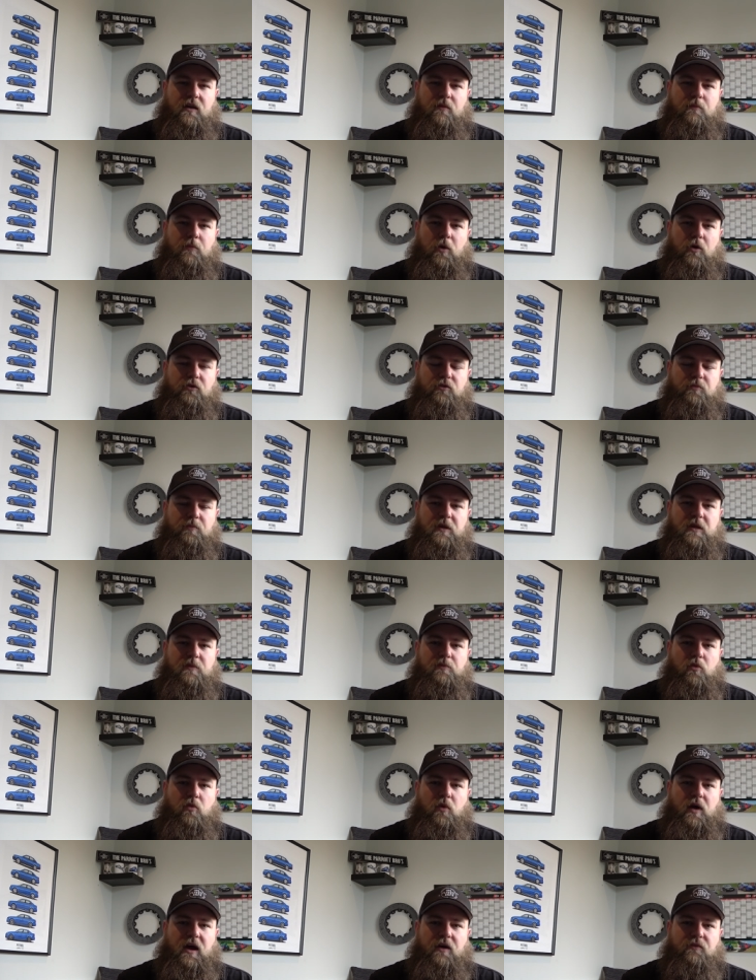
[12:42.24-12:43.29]
most
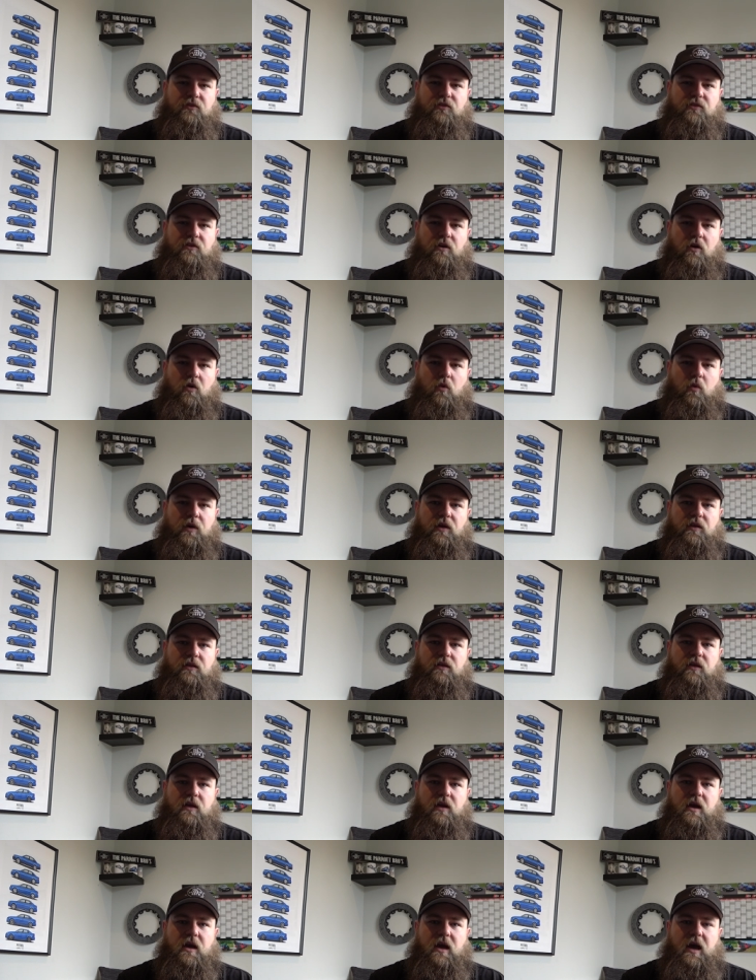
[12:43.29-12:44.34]
people have stuck with
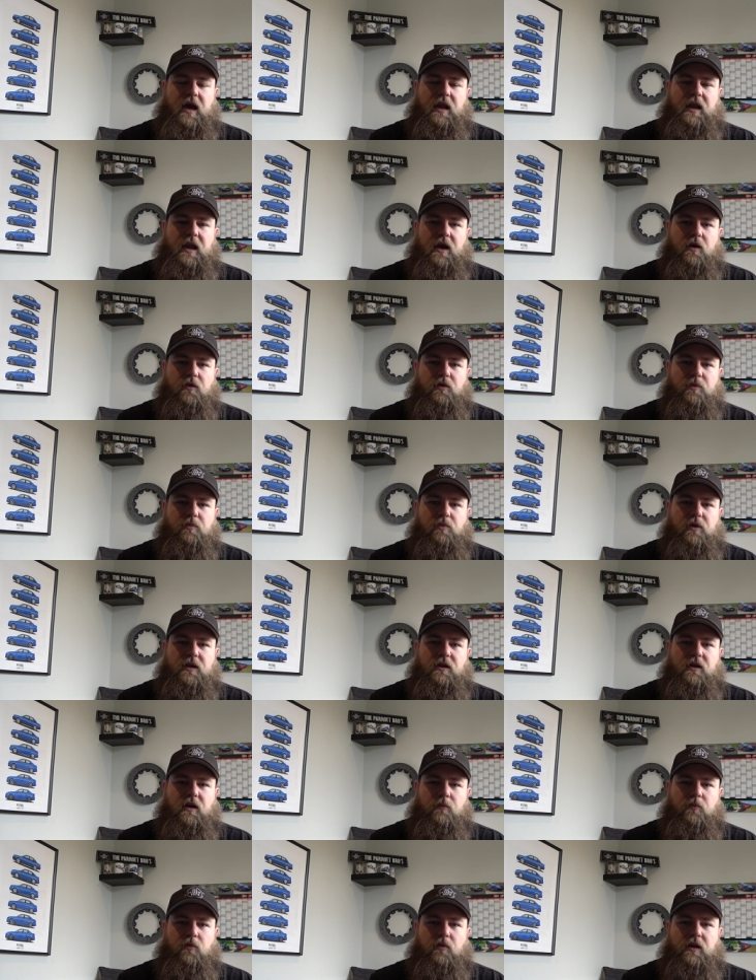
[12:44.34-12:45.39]
an Audi
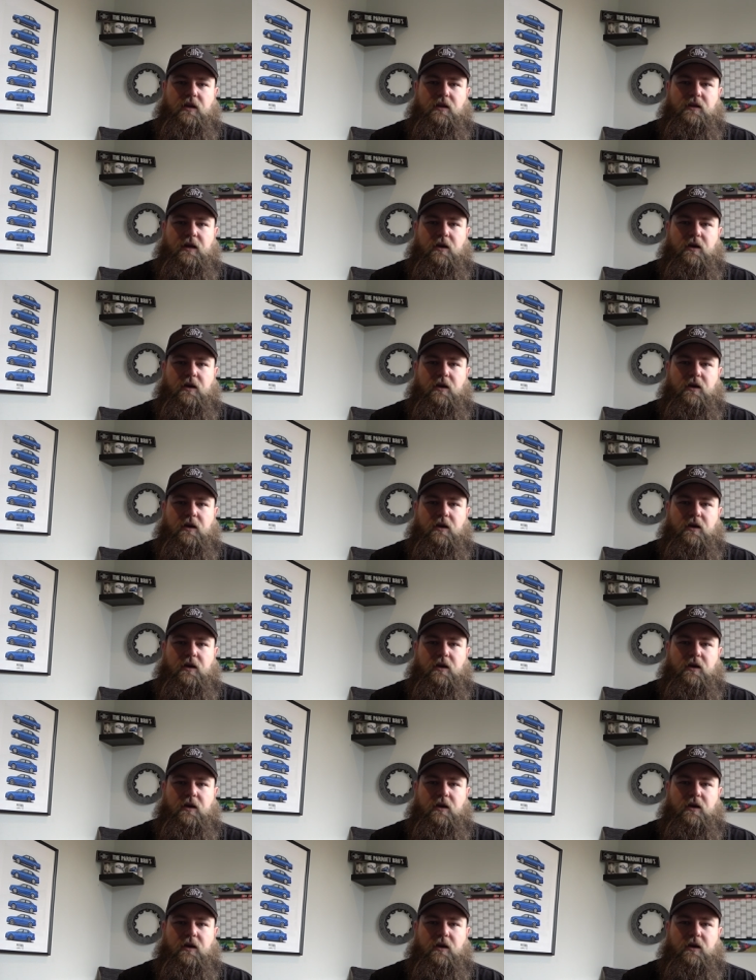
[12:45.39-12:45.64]
brake upgrade.